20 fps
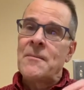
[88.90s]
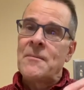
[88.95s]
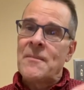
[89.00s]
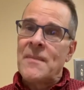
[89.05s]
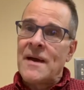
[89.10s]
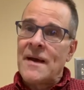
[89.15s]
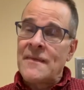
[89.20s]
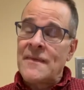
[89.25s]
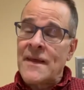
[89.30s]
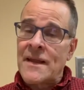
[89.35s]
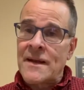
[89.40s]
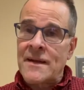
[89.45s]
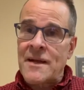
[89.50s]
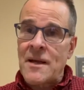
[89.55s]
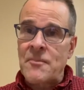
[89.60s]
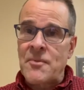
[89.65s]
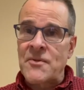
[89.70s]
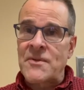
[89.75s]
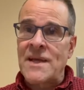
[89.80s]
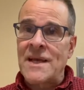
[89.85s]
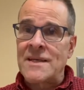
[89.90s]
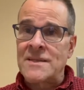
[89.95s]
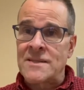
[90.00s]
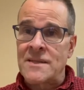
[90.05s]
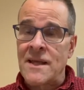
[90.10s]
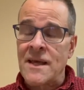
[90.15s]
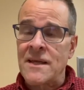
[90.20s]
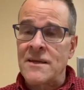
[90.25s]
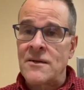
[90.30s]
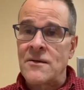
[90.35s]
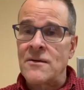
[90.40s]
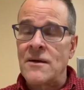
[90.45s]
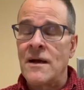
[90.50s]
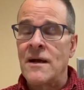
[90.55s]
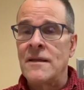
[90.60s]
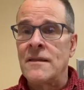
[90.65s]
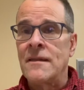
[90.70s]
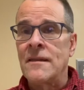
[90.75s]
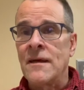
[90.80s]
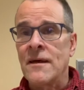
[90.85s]
And then a couple days later,
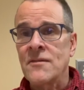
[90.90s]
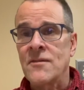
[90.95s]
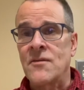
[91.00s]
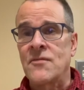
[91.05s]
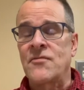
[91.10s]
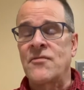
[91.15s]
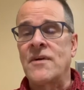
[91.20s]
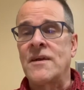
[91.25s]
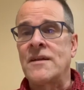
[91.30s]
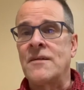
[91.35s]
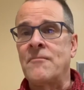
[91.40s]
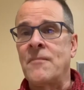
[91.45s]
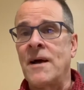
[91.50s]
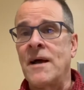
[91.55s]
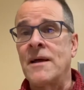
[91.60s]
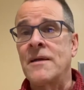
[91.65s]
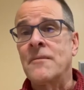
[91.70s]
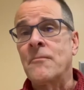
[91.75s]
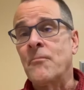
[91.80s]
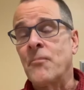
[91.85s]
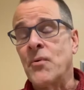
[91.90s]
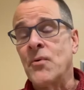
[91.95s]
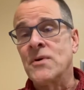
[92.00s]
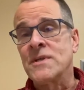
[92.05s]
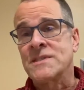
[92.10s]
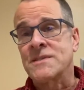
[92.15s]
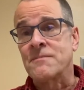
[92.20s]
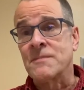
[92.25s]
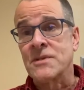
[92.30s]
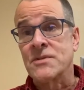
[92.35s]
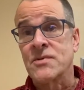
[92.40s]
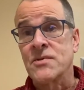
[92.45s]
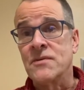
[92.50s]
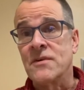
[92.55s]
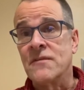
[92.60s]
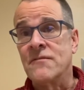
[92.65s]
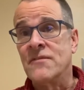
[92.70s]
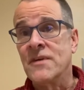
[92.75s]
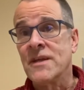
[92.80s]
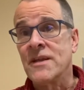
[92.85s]
another friend of mine points me to a
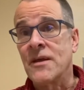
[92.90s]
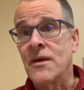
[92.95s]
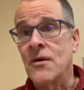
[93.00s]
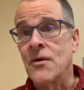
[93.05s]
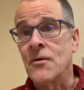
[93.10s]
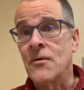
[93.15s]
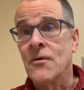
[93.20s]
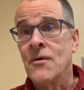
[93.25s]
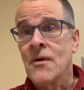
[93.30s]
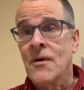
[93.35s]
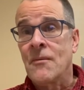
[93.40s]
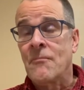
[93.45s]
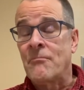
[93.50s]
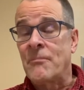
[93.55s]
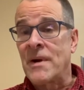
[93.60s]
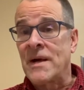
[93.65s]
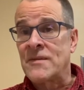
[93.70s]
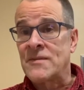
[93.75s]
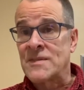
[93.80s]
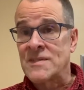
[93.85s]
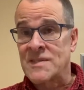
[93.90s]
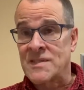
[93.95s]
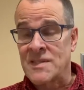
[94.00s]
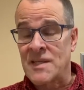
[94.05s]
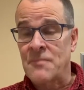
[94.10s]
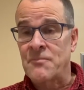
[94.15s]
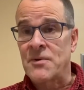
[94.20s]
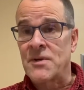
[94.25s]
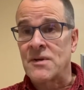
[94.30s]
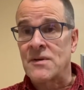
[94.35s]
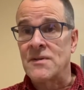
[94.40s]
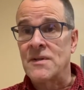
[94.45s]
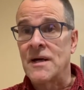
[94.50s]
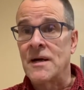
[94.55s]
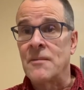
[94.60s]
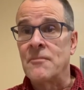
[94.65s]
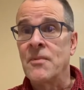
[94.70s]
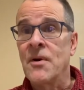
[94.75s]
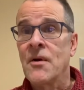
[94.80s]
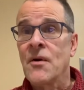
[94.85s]
video by the Supper
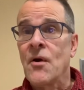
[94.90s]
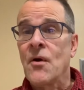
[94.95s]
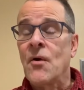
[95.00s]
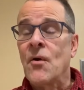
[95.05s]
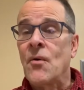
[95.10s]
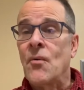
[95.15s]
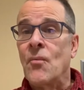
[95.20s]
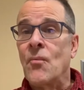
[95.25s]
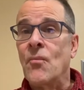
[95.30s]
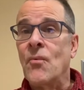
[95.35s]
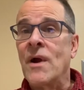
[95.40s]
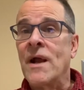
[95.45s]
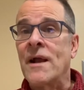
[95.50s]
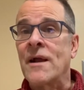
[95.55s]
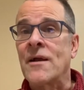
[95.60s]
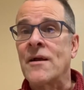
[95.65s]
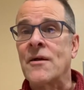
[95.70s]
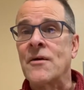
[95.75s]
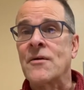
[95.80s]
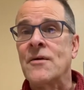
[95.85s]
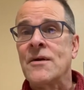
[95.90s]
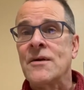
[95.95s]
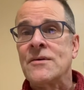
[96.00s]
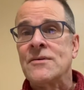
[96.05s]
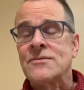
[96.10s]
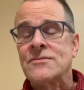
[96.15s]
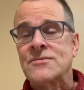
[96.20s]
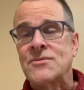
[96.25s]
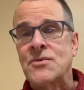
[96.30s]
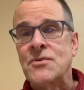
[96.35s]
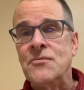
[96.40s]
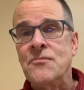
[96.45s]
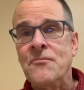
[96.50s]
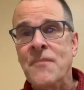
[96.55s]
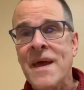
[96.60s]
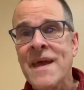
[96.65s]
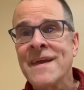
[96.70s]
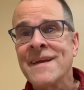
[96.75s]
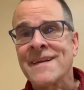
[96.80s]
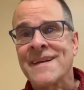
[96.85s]
Club where to
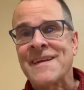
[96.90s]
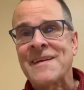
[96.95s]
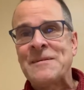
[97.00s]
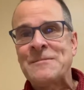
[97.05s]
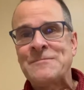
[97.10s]
make